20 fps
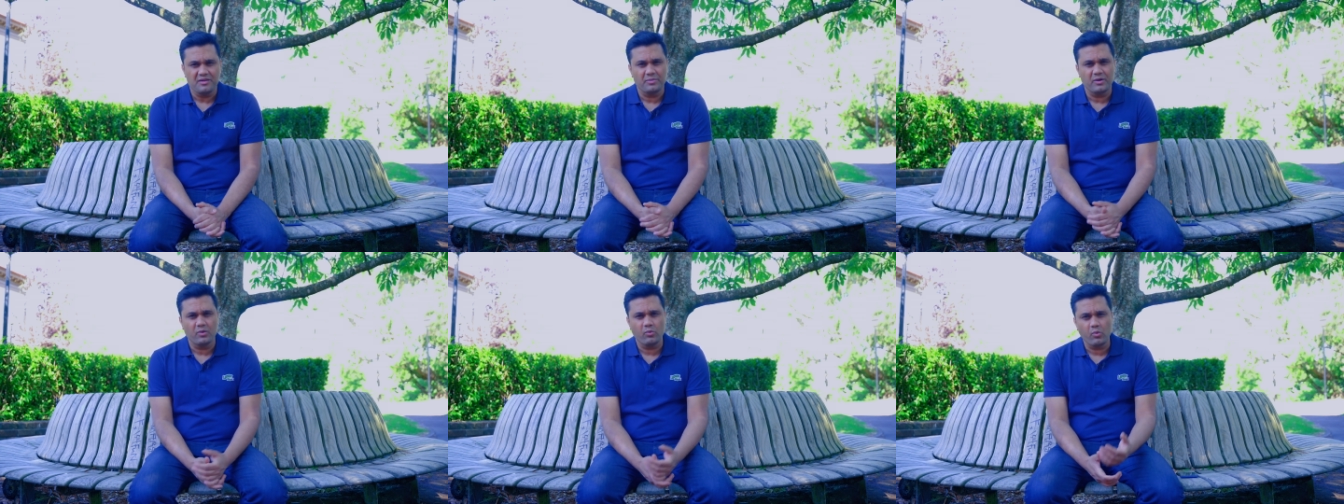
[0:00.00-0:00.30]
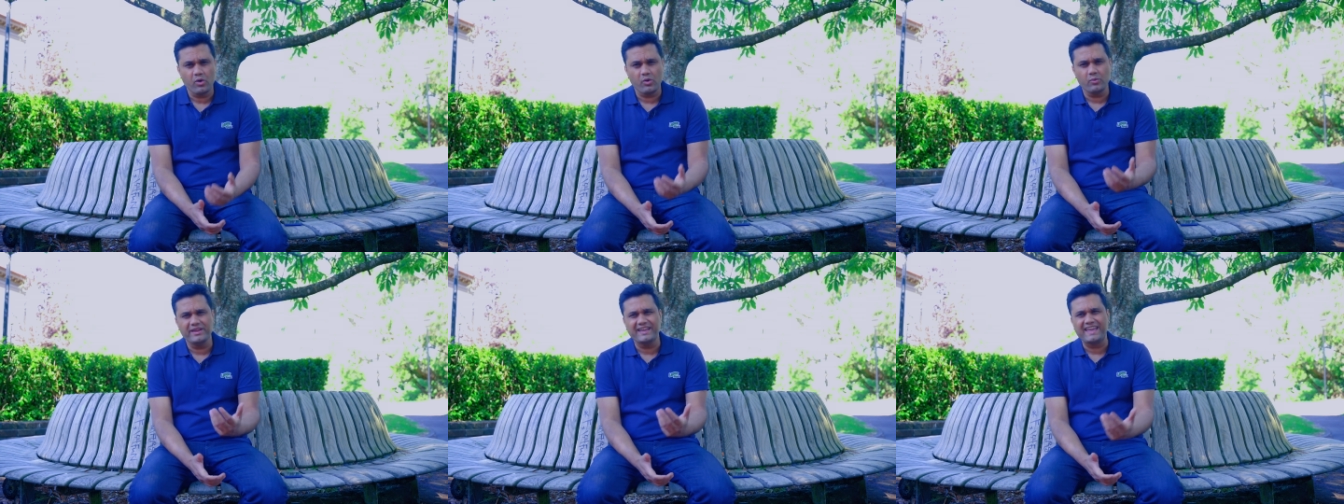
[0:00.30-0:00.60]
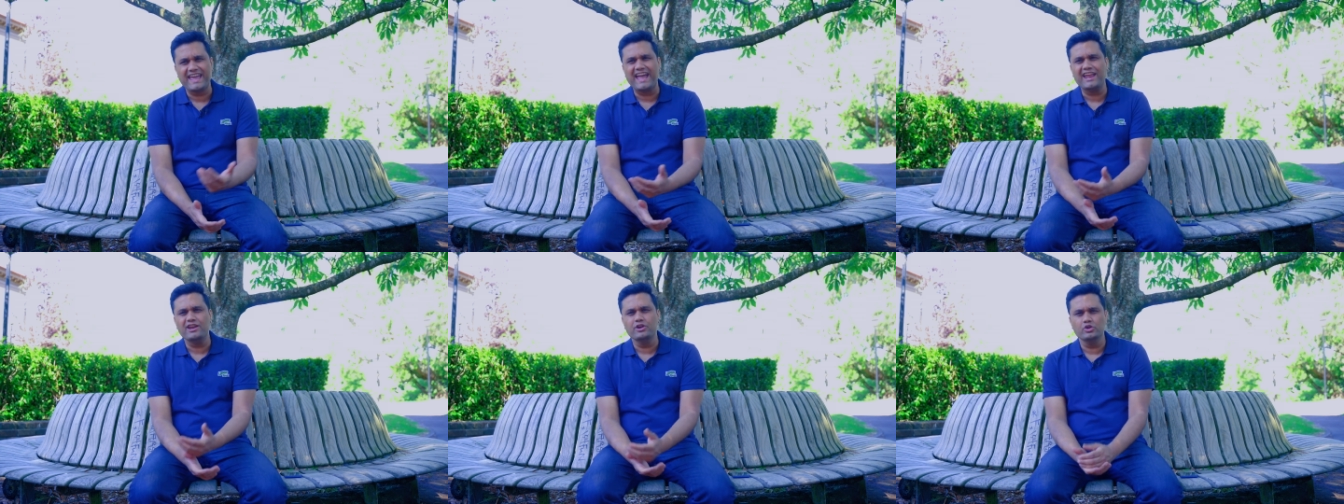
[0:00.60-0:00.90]
But what we
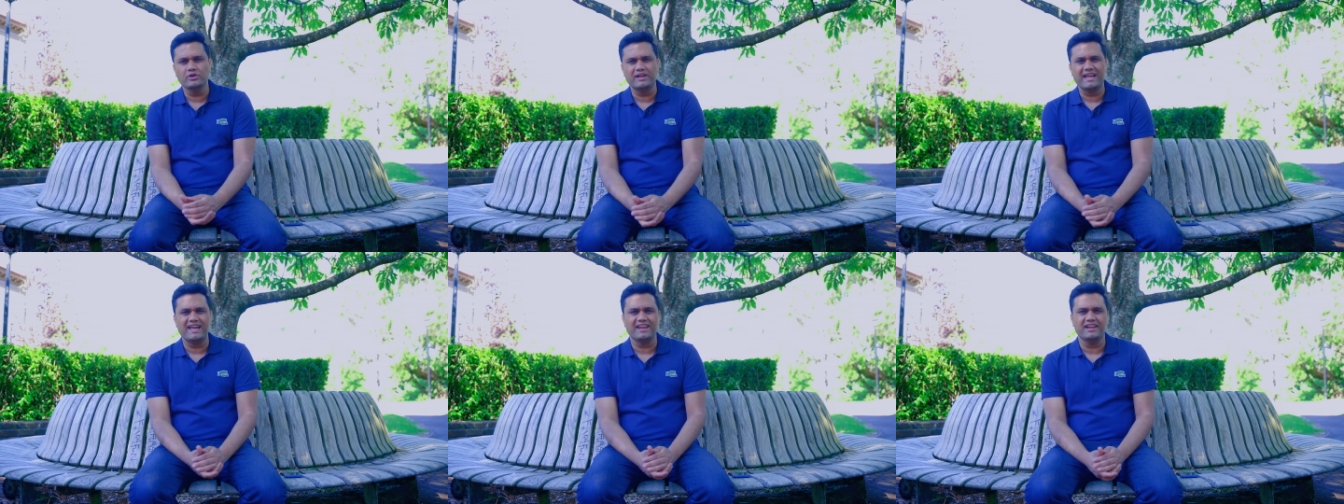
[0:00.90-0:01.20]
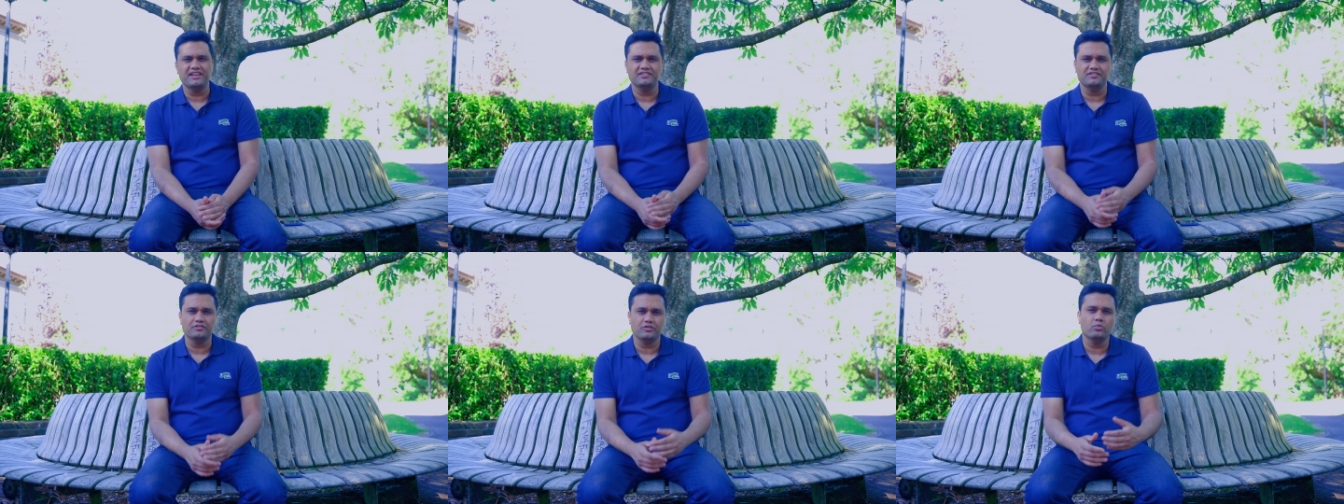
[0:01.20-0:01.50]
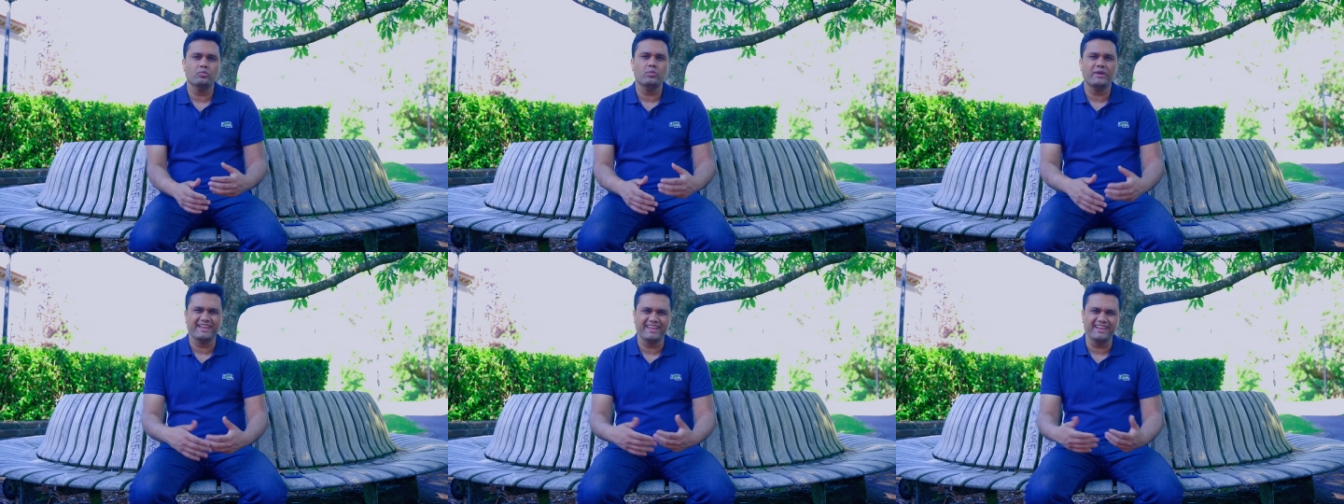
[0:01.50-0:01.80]
can look at is
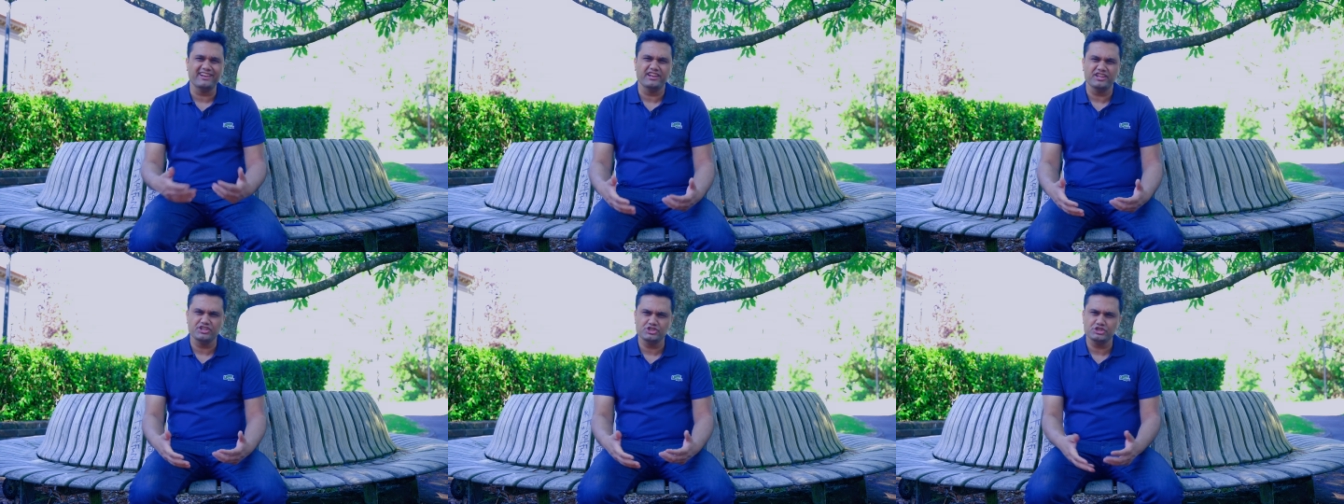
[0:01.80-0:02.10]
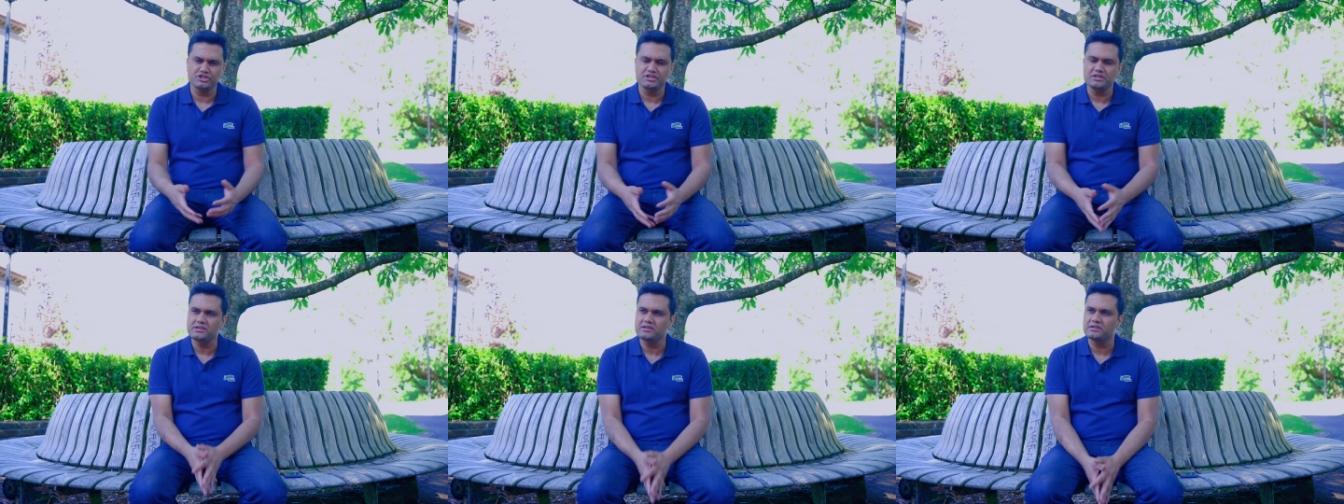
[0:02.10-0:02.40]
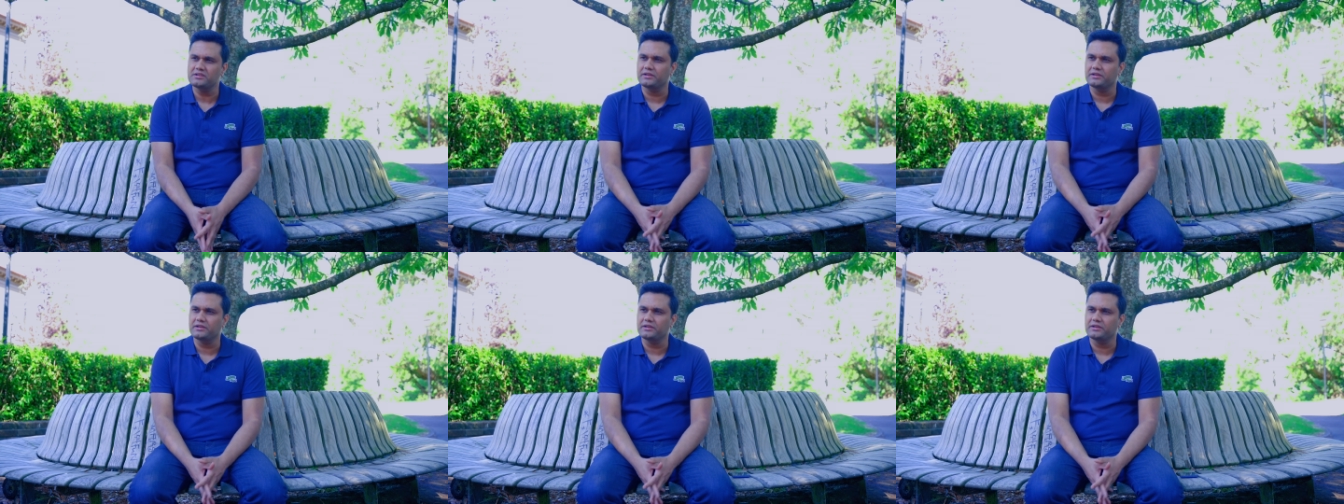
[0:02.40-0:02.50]
recognition